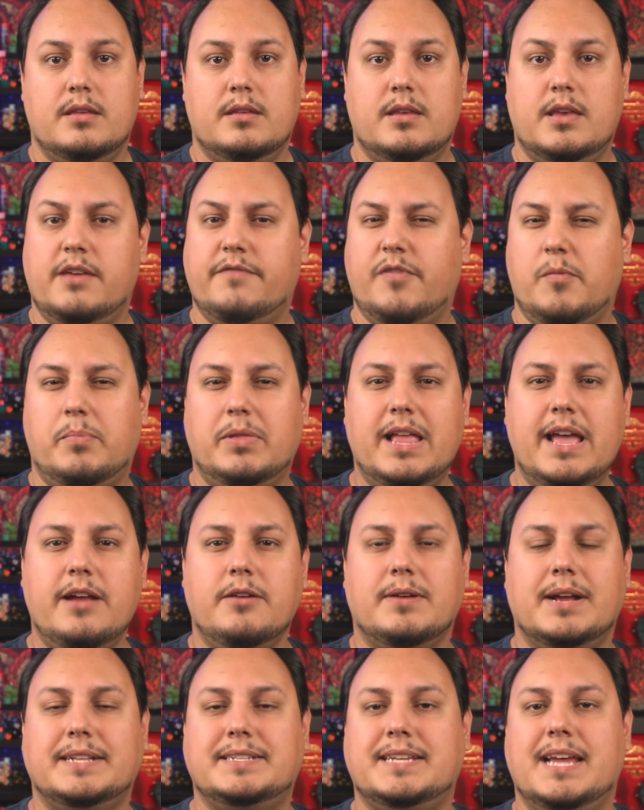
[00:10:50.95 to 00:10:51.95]
If a
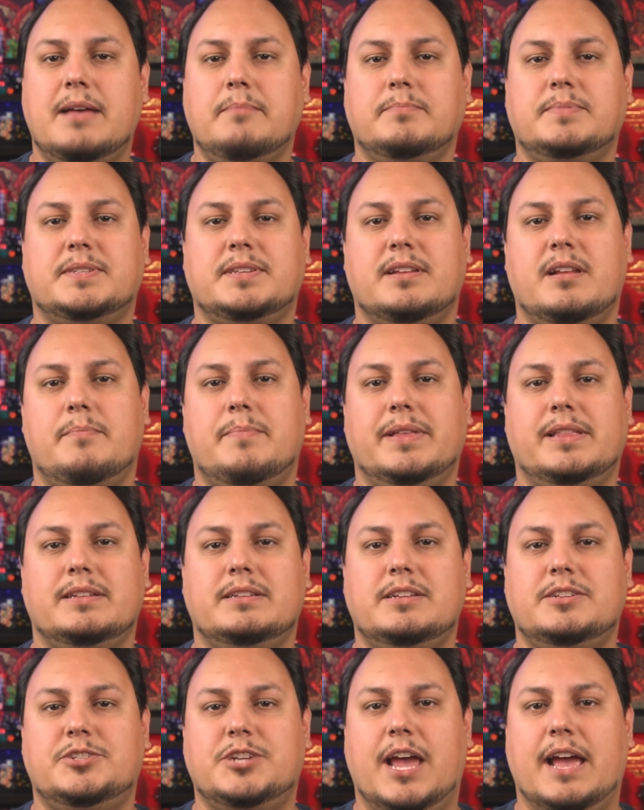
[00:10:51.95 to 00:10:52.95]
player attempts an
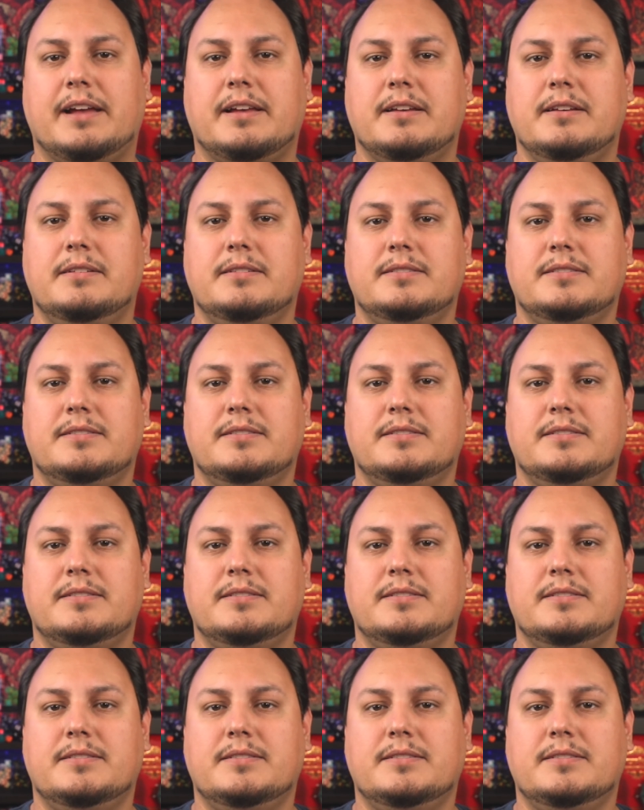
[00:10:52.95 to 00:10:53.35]
ability check,